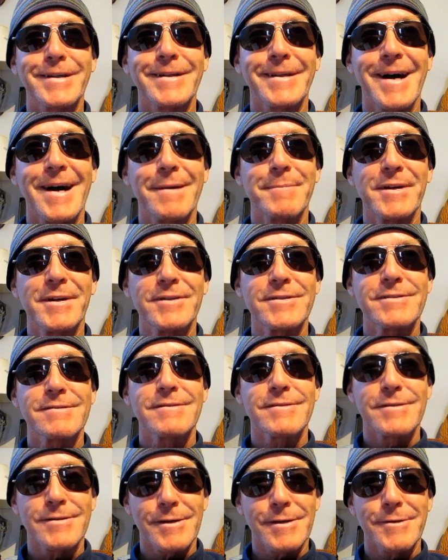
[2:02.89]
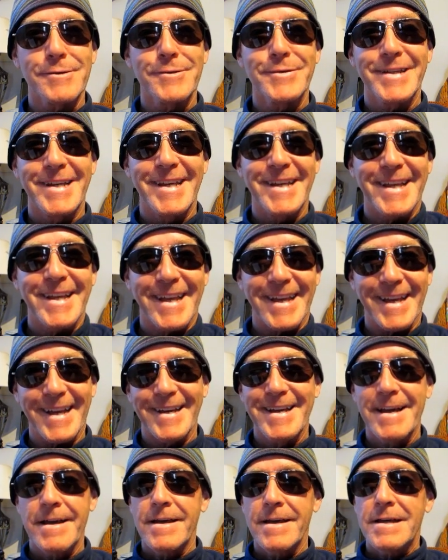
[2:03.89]
kilometers, so
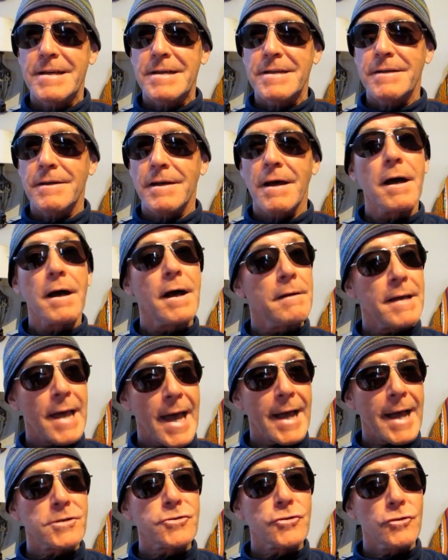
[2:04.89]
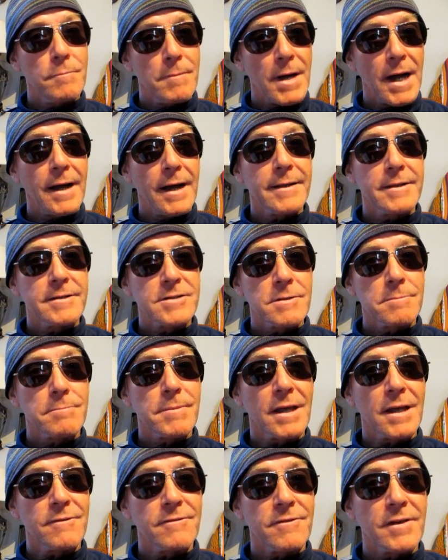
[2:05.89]
yeah, actual mileage
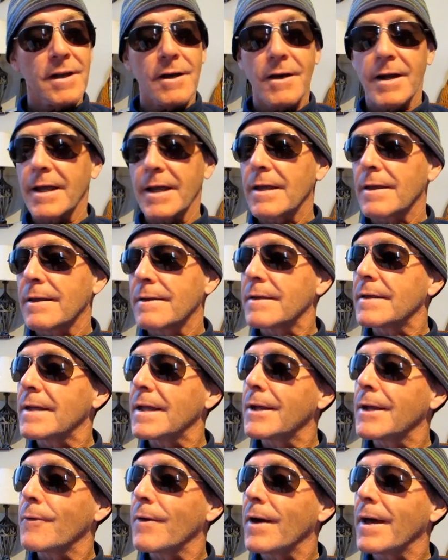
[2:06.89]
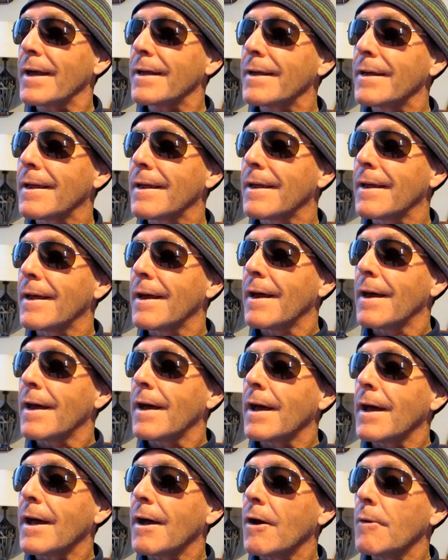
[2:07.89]
may vary. Anyway,
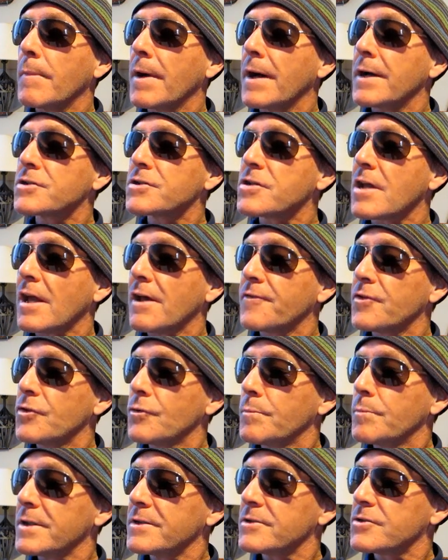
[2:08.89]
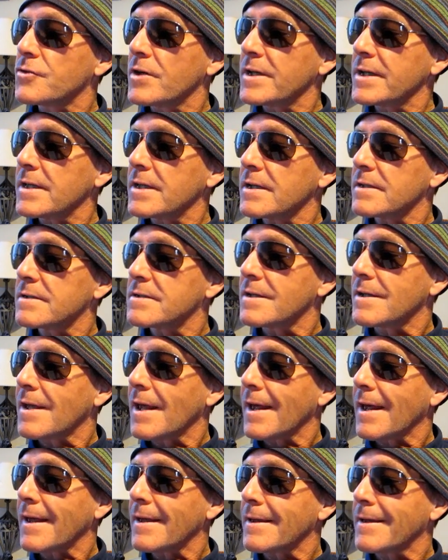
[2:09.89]
how much have you been drinking
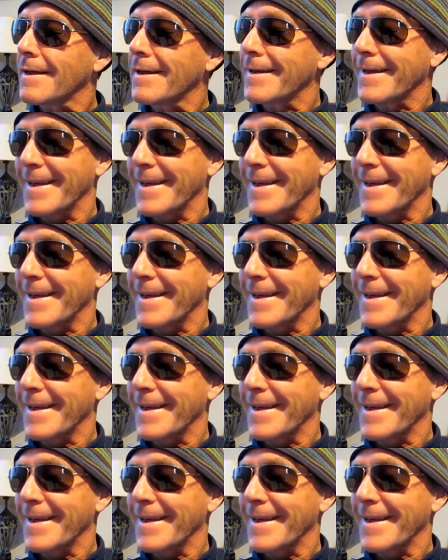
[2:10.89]
today?